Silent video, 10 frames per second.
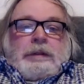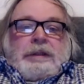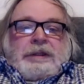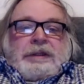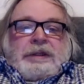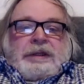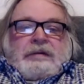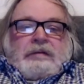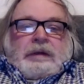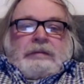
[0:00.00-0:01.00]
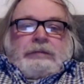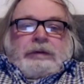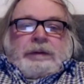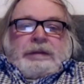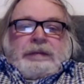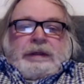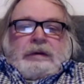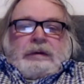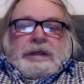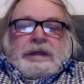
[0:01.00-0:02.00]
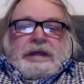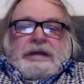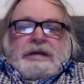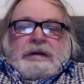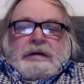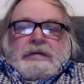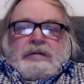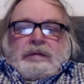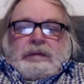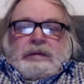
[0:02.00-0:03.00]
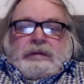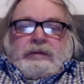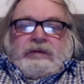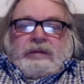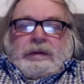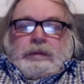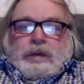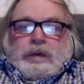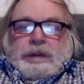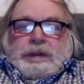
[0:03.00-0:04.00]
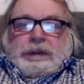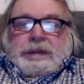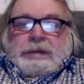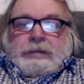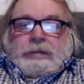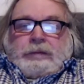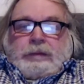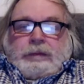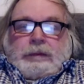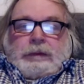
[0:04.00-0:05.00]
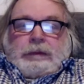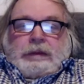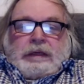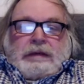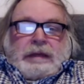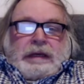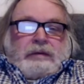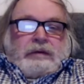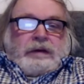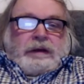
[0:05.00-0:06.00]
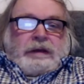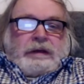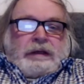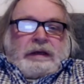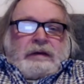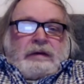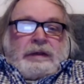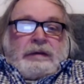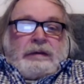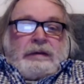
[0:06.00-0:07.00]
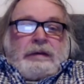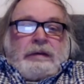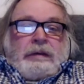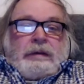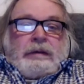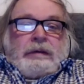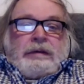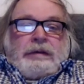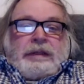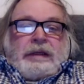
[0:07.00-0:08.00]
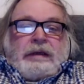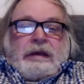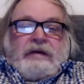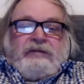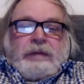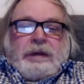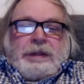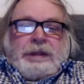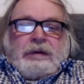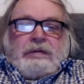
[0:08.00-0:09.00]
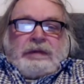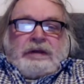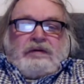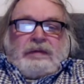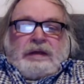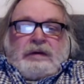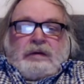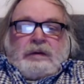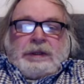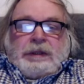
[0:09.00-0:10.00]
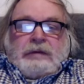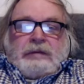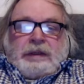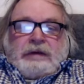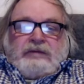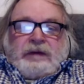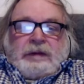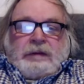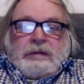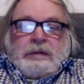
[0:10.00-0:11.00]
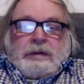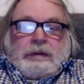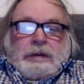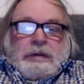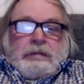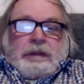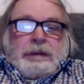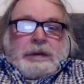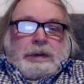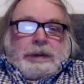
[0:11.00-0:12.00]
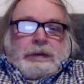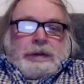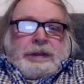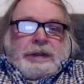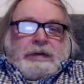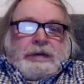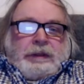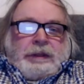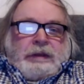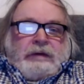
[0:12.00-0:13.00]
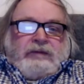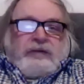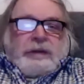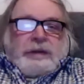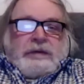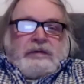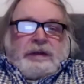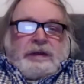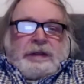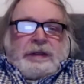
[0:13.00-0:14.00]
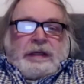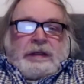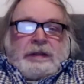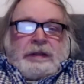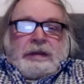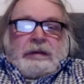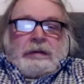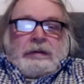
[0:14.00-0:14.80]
Jesus said at one point, and behold, a Canaanite woman from the borders came out crying aloud and saying, "Have mercy on me, O my Lord, Son of David. My daughter is seriously afflicted with insanity."